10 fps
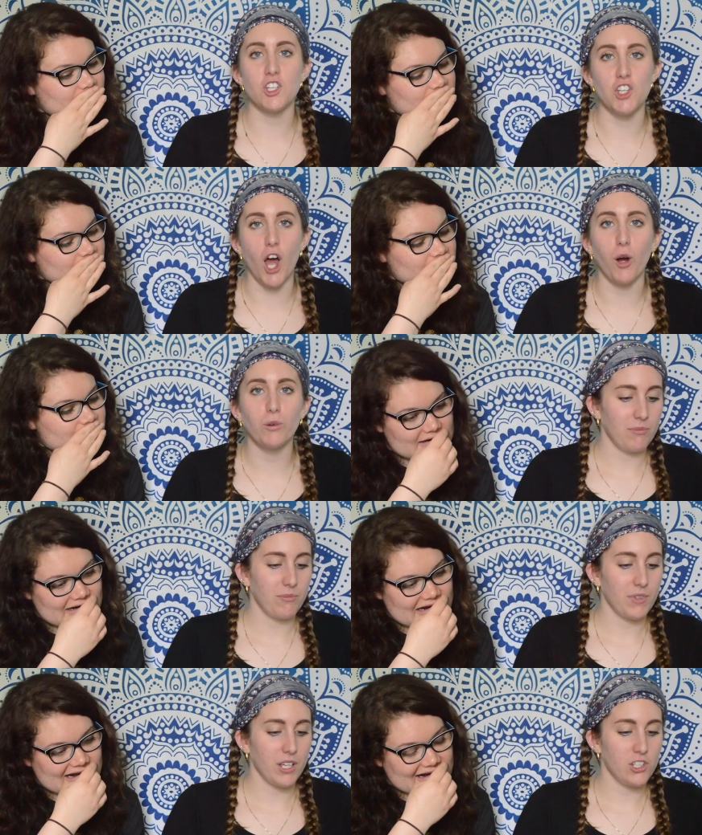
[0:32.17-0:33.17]
Speaker 1: to know.
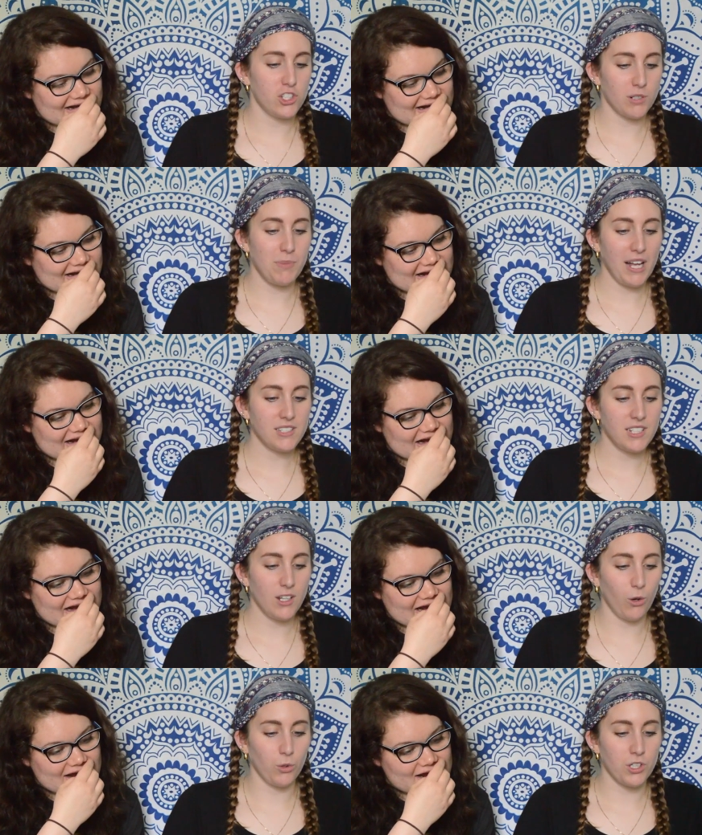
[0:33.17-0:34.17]
Is your
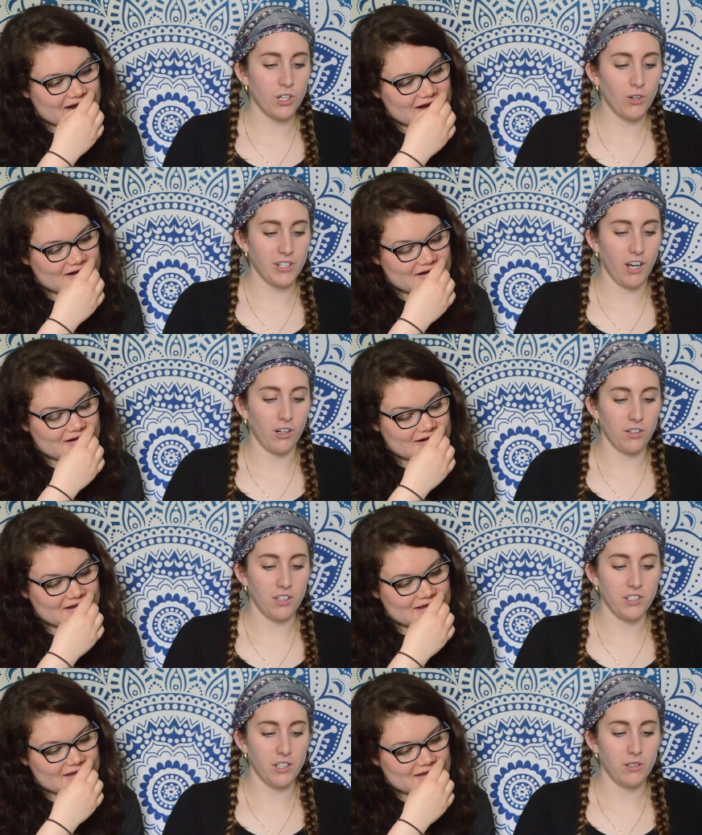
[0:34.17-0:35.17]
bestie older or younger
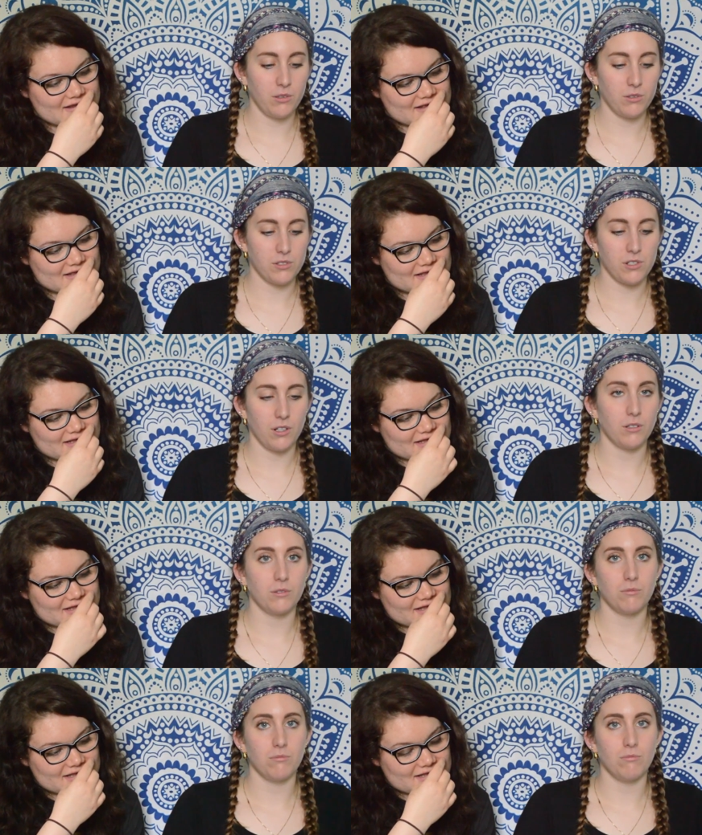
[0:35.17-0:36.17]
than you? So,
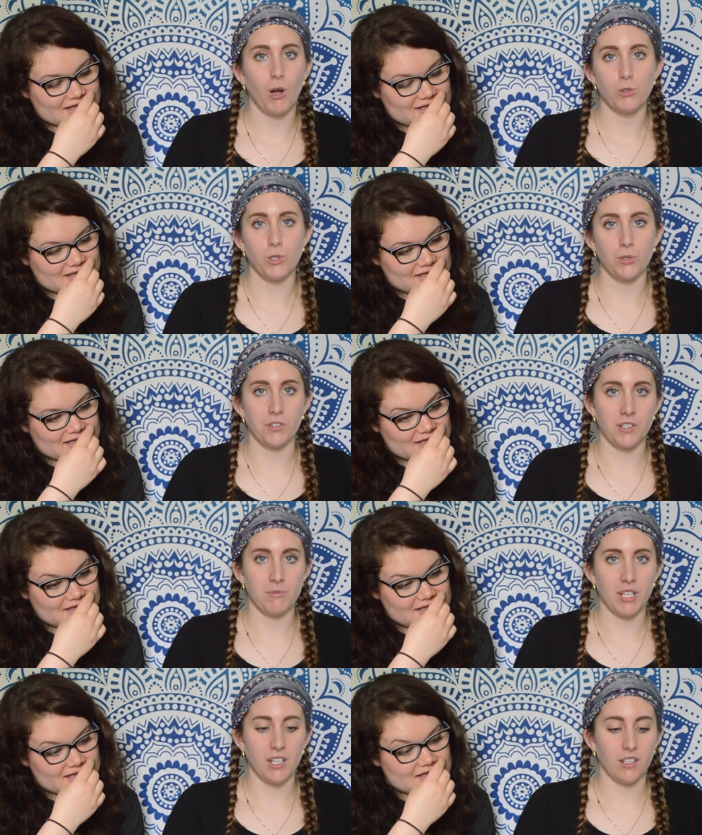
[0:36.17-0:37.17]
Mo's older
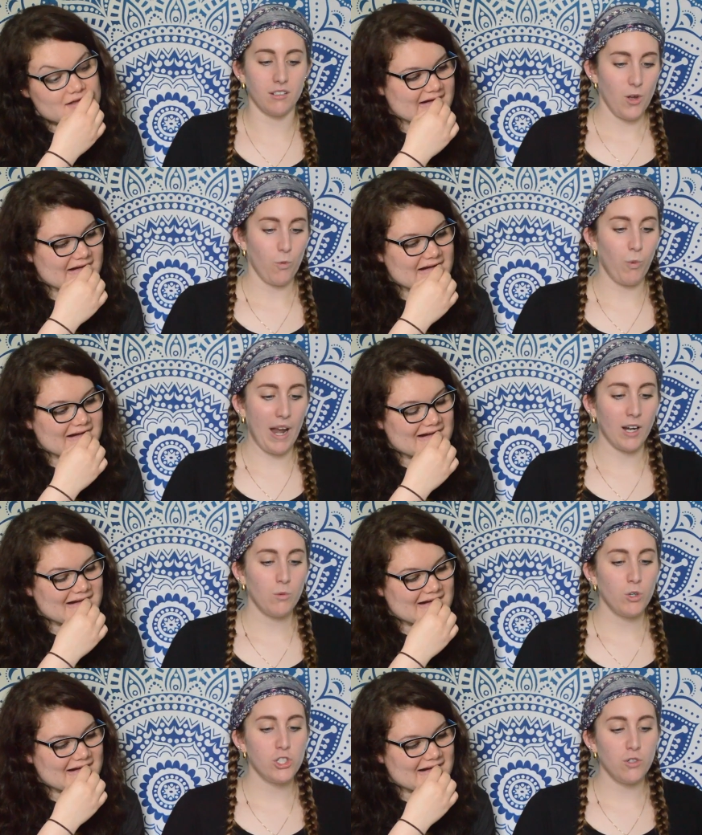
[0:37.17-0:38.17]
than me. Where
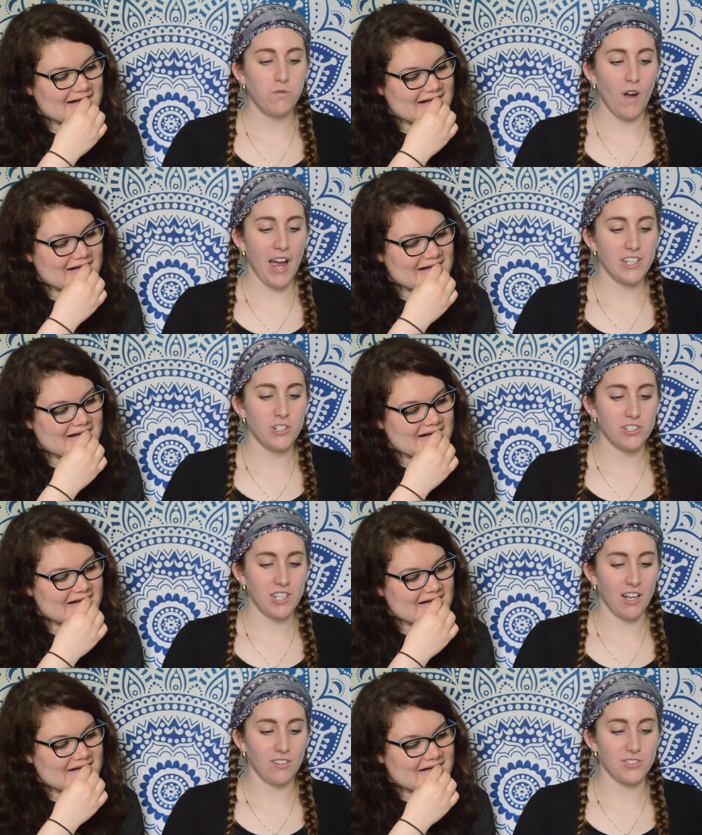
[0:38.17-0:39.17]
would you find
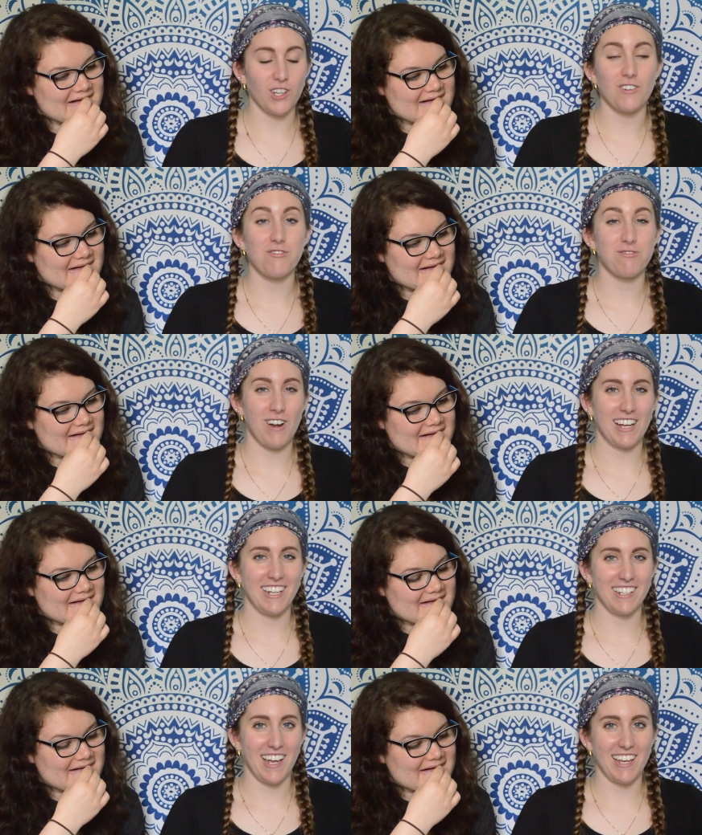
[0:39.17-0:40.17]
yourselves on a
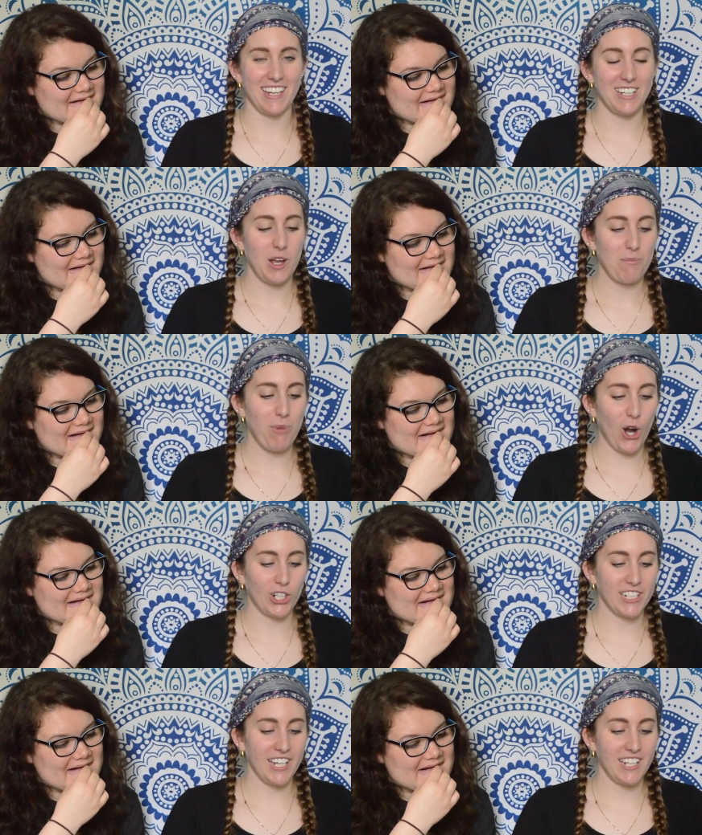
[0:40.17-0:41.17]
Friday night?
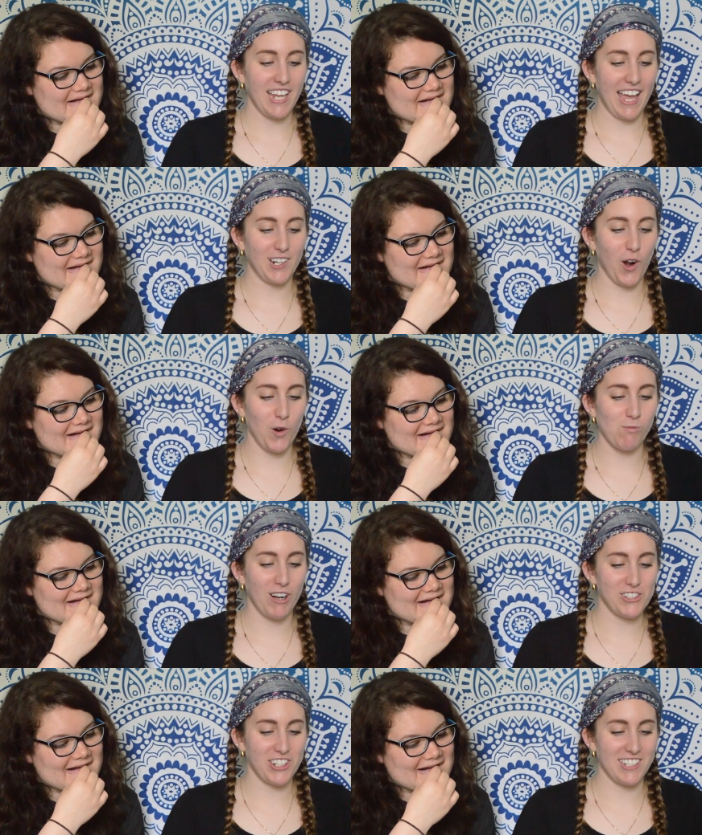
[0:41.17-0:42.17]
Partying, at home
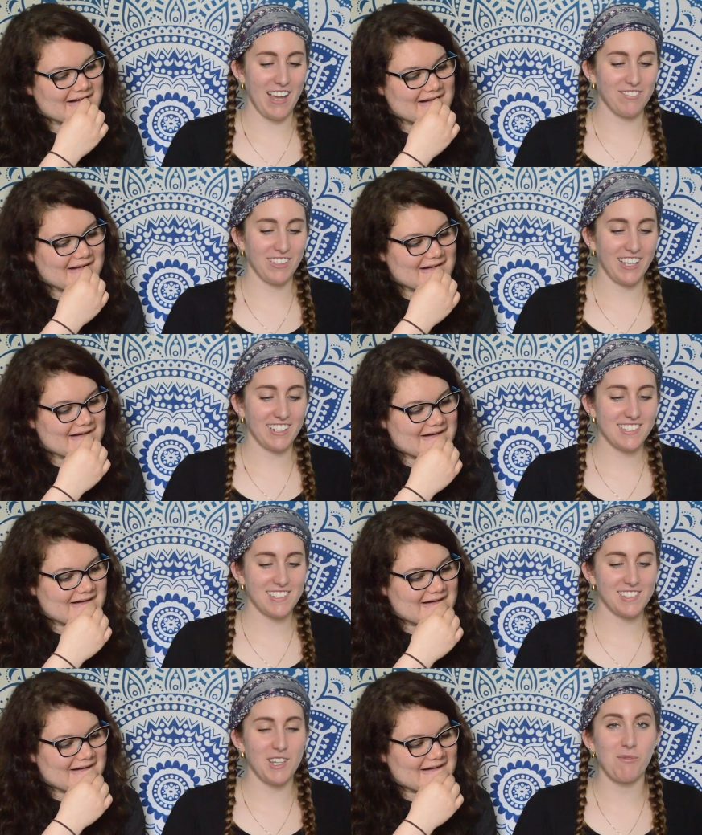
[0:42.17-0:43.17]
watching Netflix,
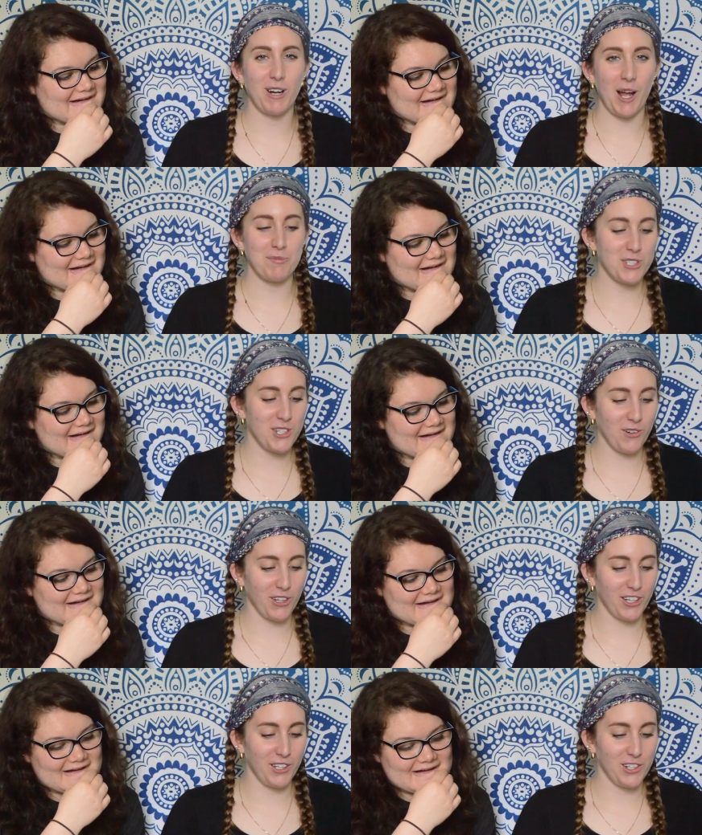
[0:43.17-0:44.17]
somewhere up to no
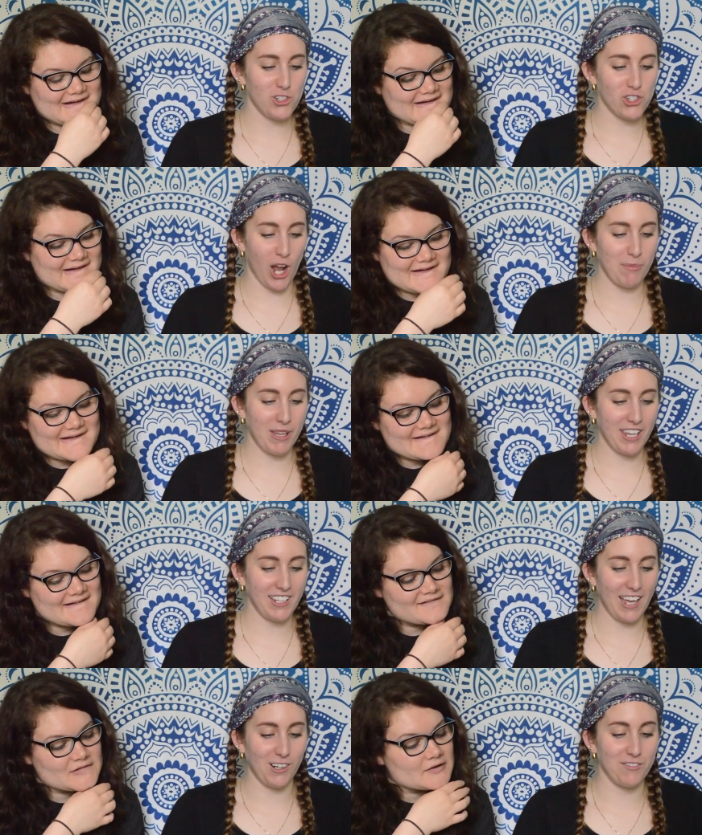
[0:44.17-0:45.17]
good,
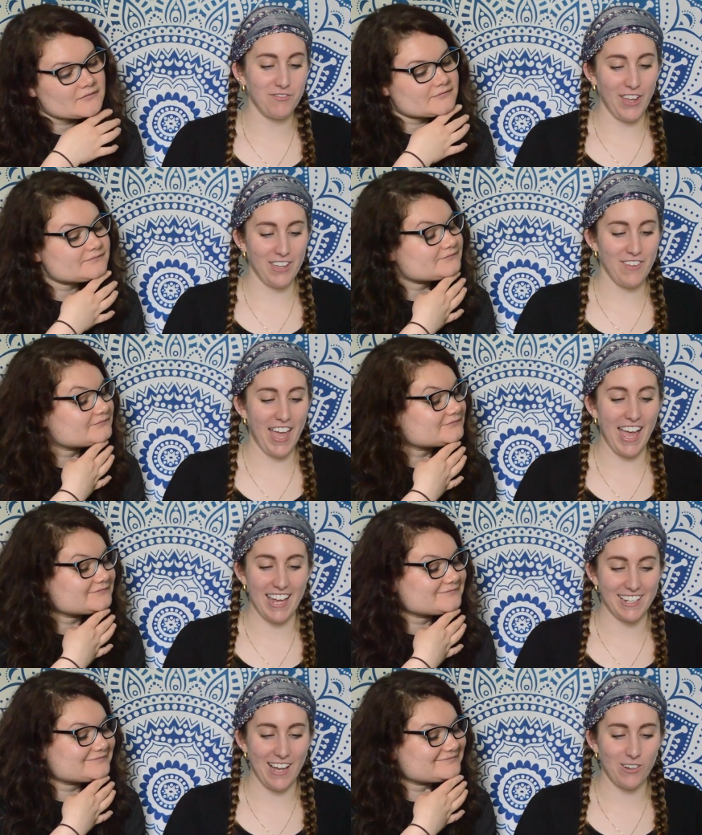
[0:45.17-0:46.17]
shopping, at our fave
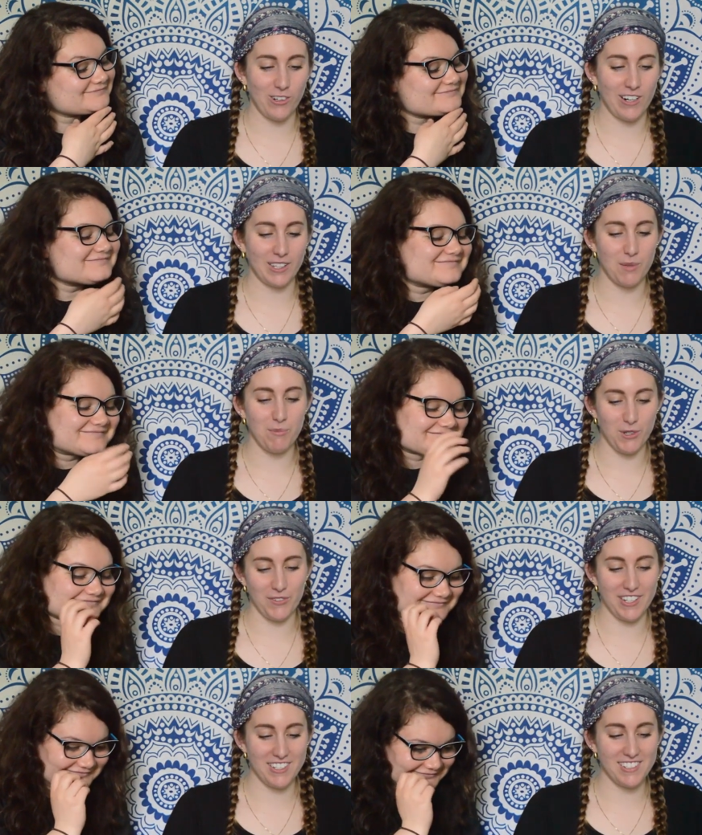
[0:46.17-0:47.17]
hangout, or at the
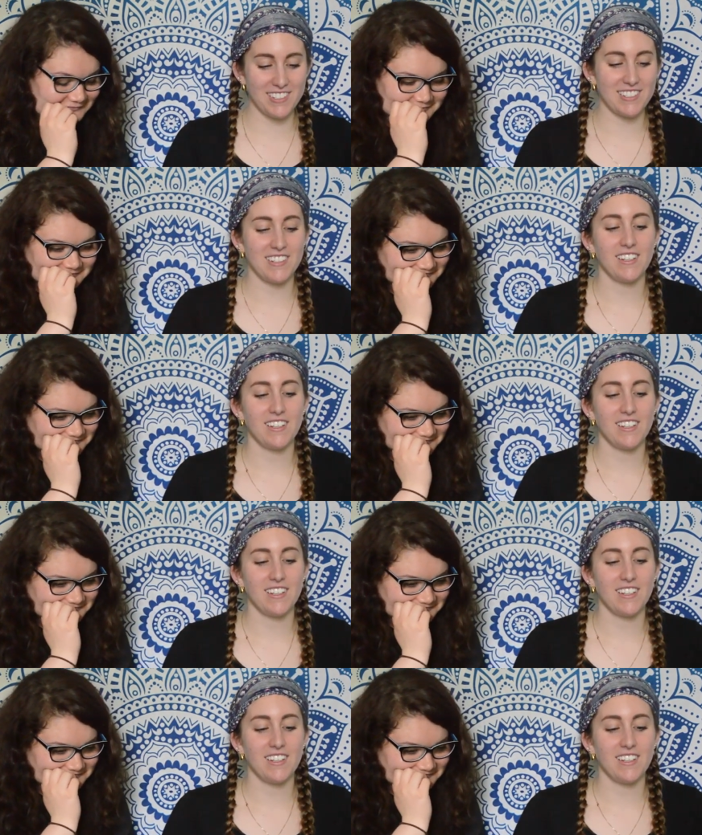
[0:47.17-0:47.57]
movies?